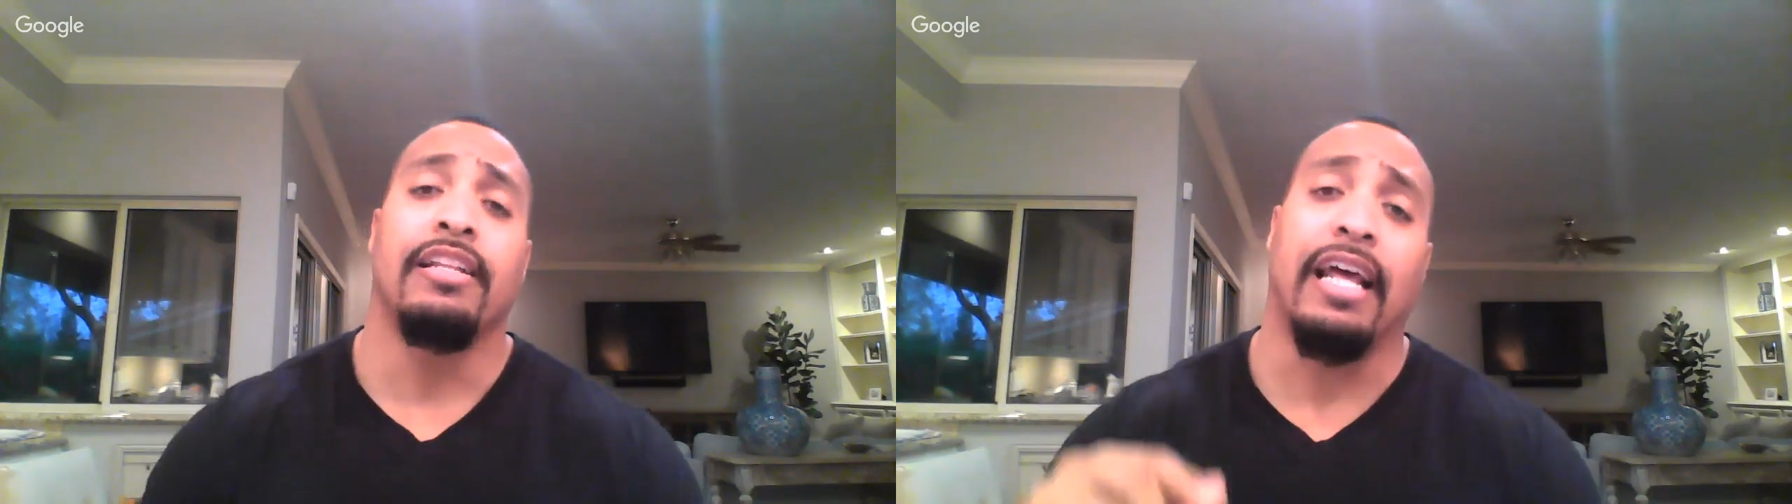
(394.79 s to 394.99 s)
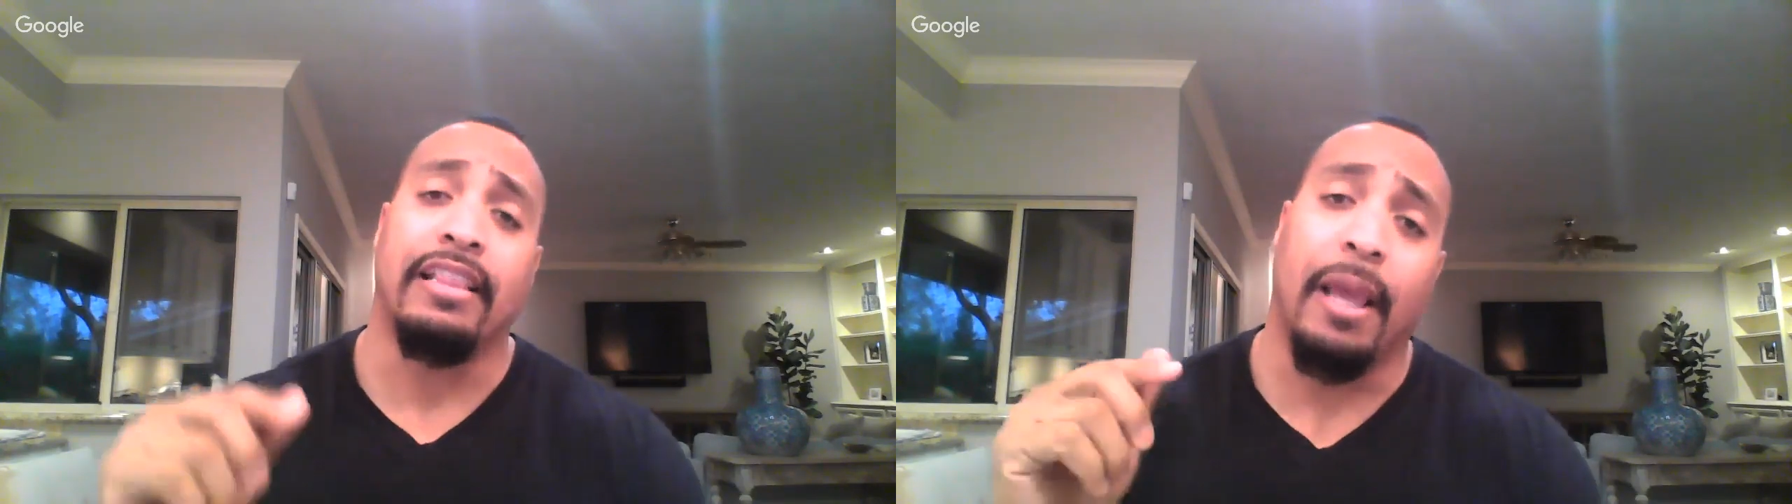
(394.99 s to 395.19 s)

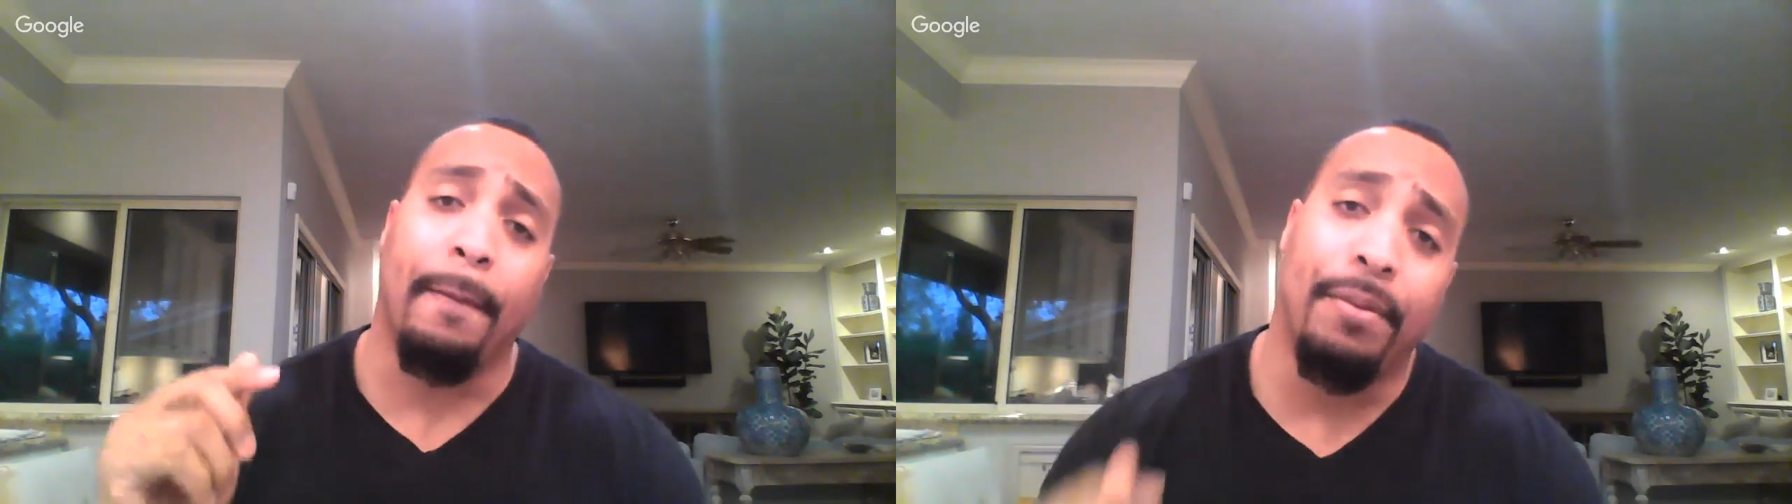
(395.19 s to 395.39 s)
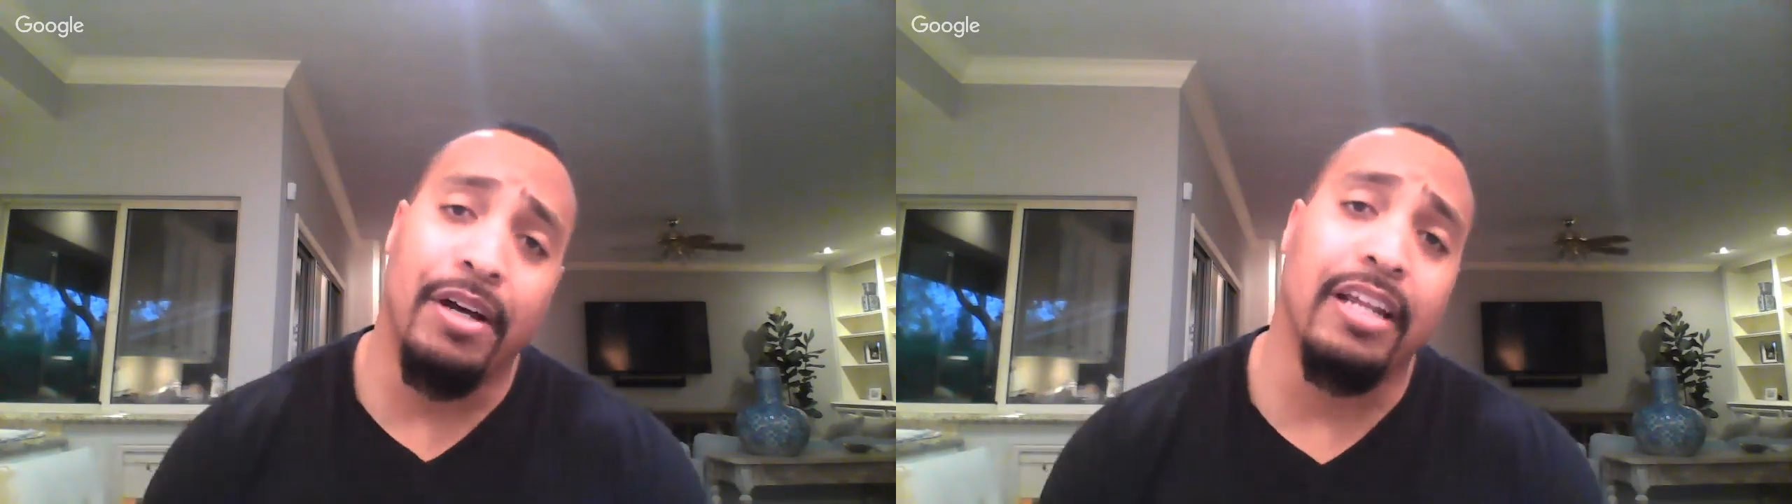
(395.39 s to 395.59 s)
that they
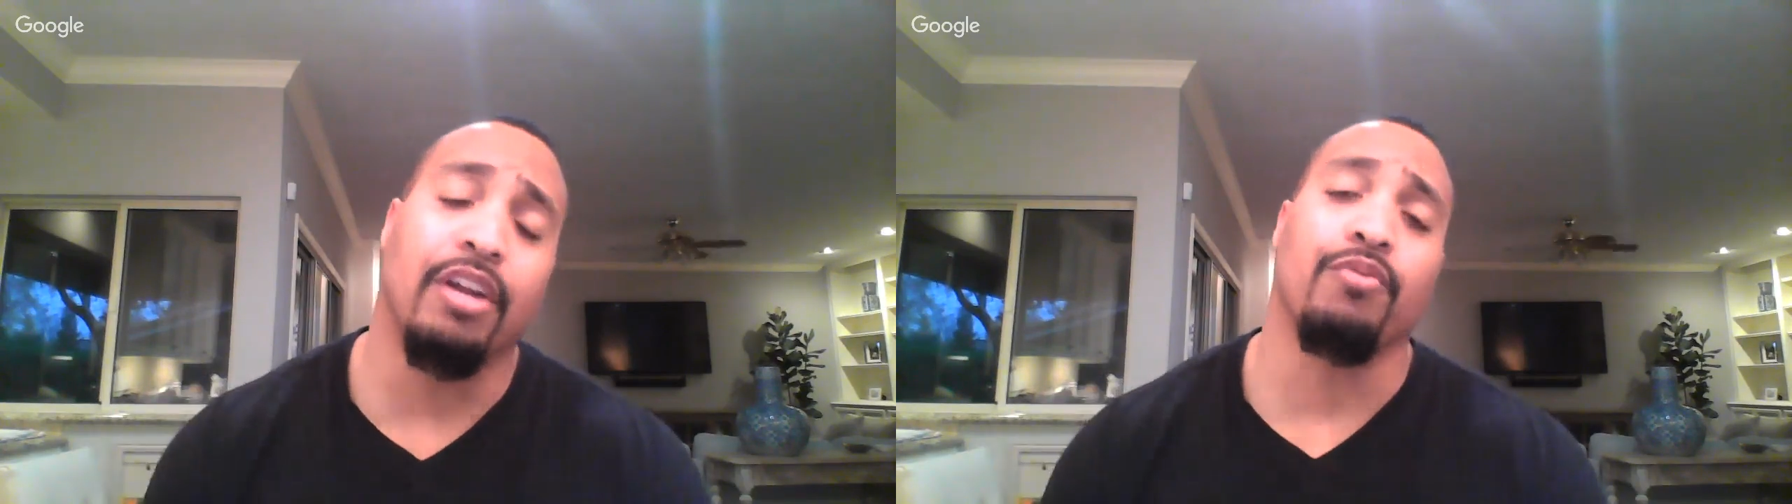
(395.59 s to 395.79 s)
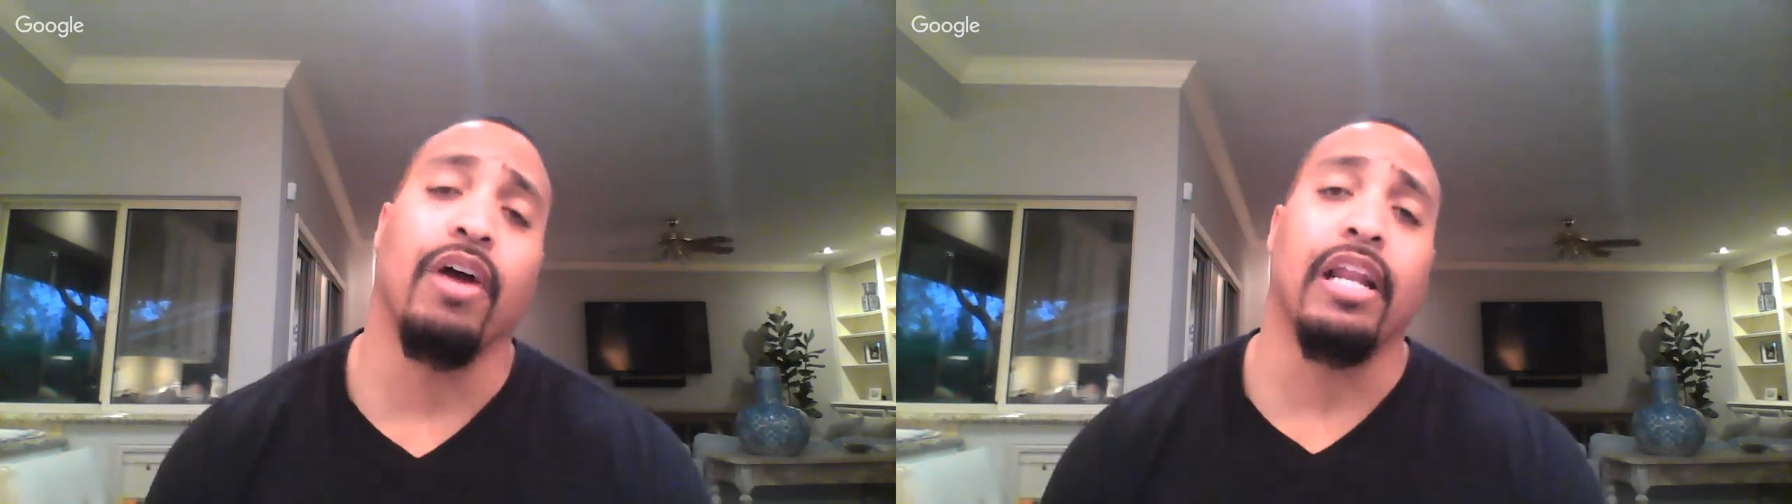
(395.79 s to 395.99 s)
put it
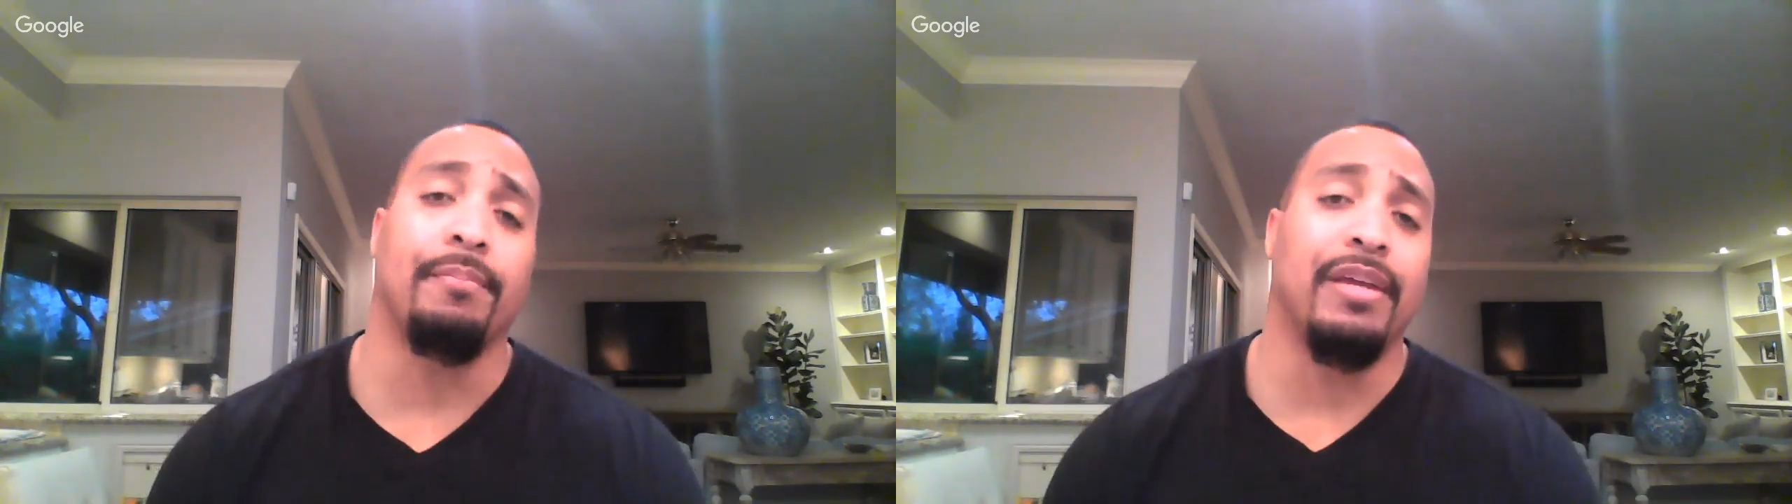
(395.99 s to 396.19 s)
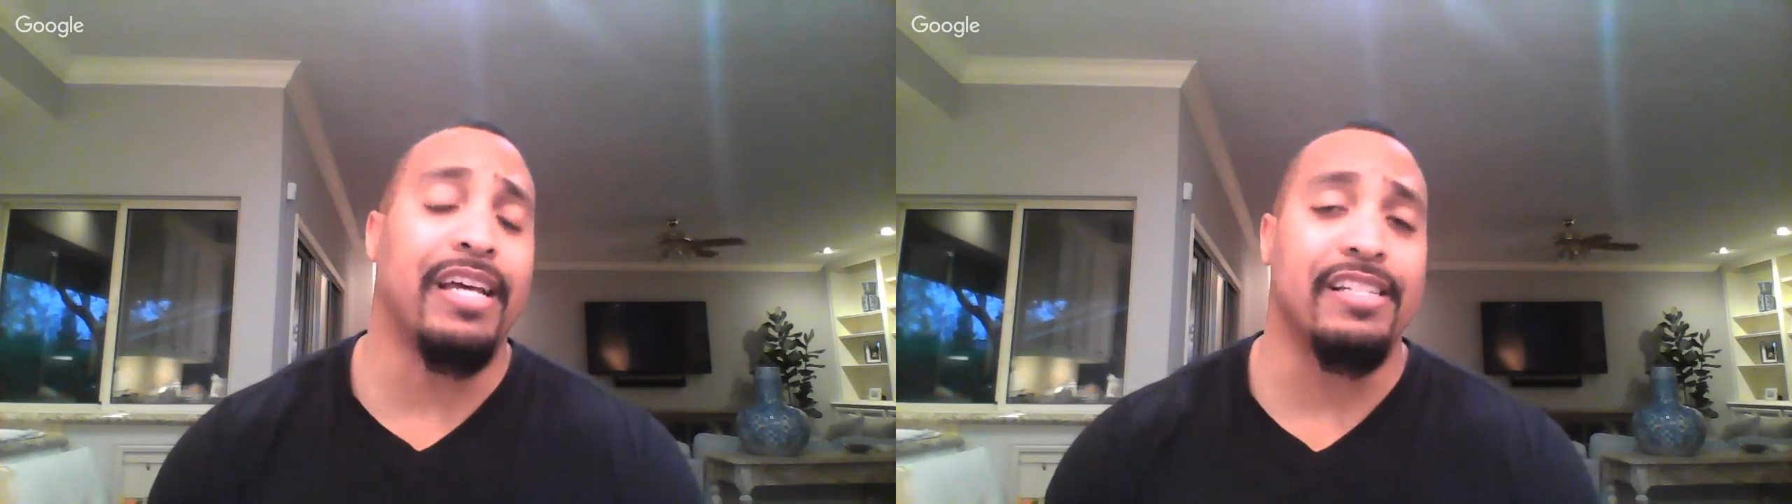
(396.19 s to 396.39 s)
in writing,
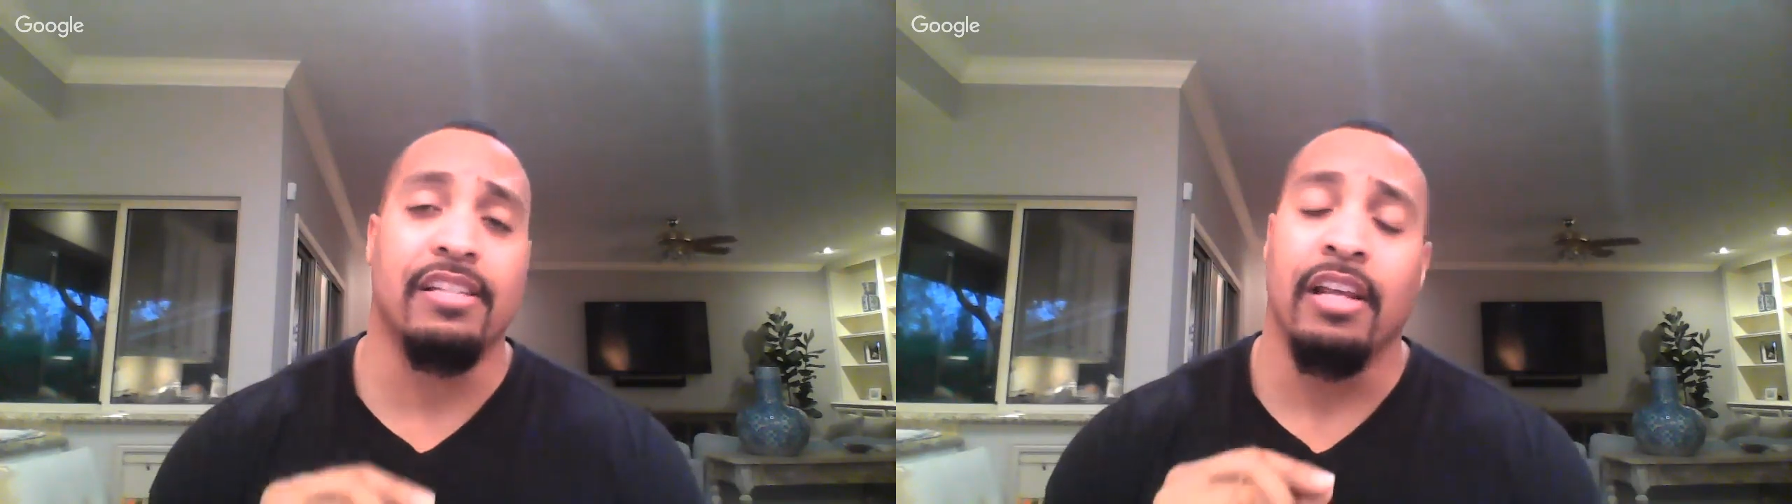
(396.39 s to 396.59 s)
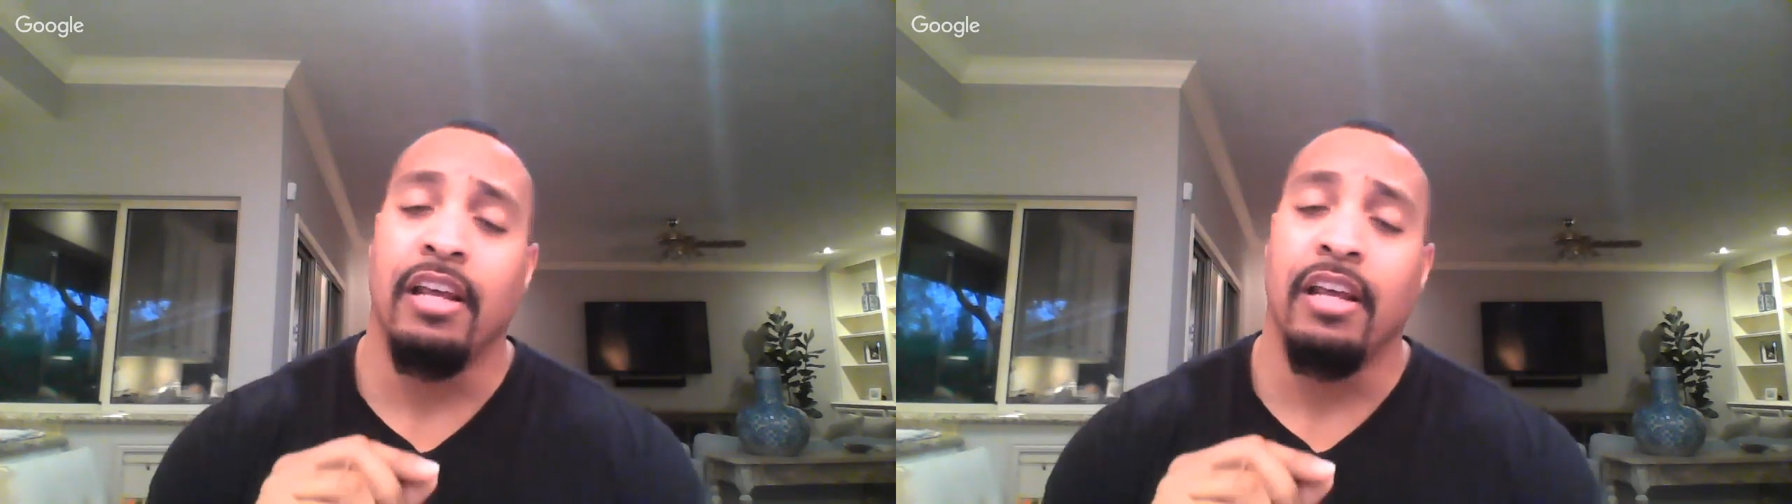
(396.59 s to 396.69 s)
because